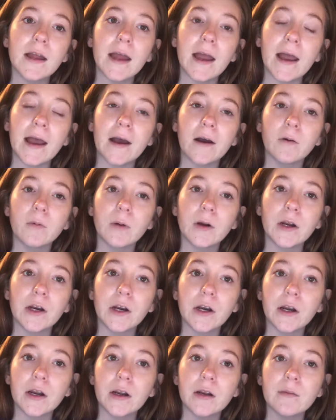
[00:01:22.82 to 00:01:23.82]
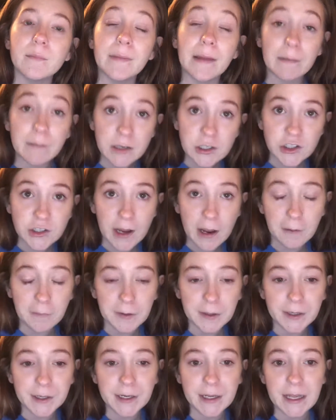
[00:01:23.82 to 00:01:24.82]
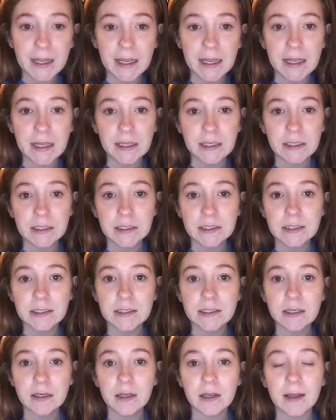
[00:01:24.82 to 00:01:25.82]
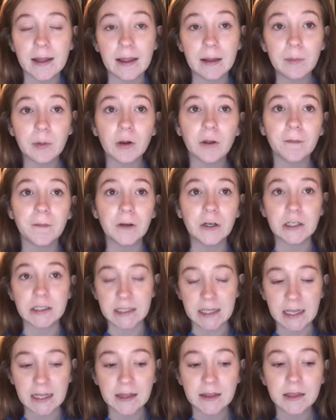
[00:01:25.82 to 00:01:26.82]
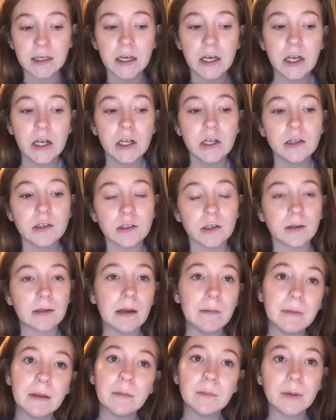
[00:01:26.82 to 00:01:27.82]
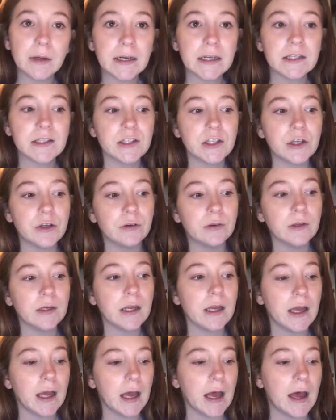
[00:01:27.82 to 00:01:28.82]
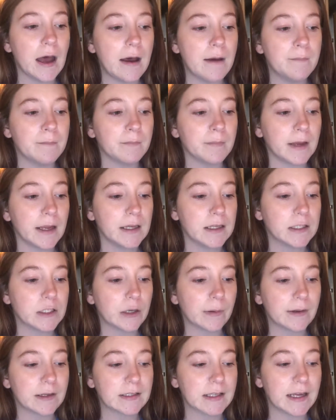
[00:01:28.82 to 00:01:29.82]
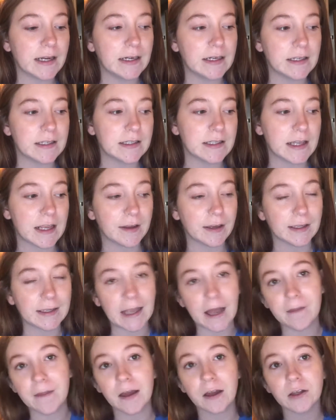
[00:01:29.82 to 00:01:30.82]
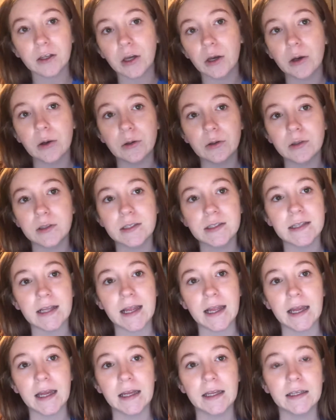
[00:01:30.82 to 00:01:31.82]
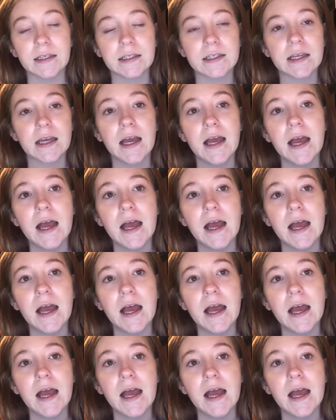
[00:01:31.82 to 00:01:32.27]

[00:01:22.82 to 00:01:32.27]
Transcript: our baby shower is April 13th, so coming pretty soon, and so I'm excited to see like how that goes and